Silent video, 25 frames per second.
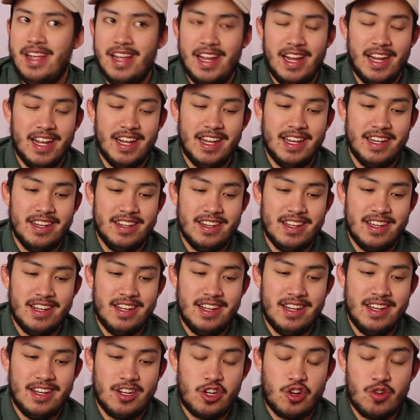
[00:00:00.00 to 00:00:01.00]
and
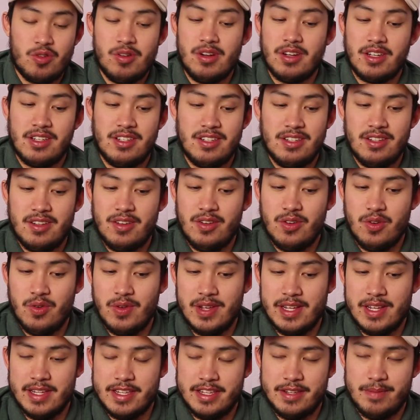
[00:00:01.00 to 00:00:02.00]
Crooks,
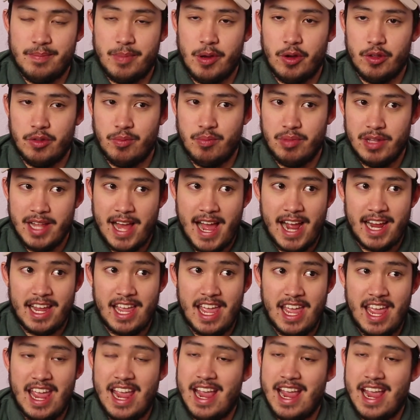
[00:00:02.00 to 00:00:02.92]
who is both black